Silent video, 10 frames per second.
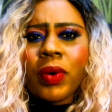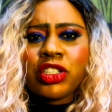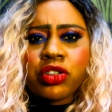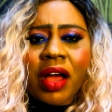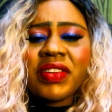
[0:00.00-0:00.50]
you
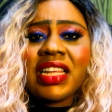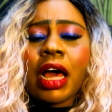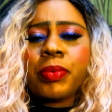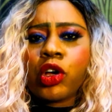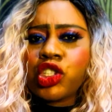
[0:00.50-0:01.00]
were
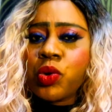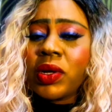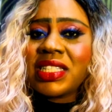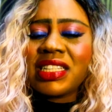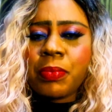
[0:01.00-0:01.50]
traveling out because you
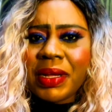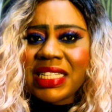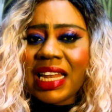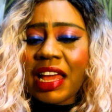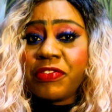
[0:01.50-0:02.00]
wanted a
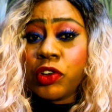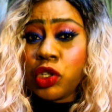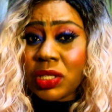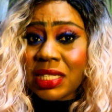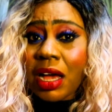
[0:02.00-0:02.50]
better life for
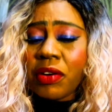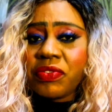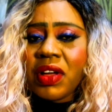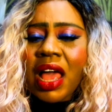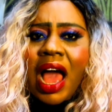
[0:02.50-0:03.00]

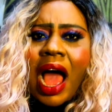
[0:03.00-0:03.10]
yourself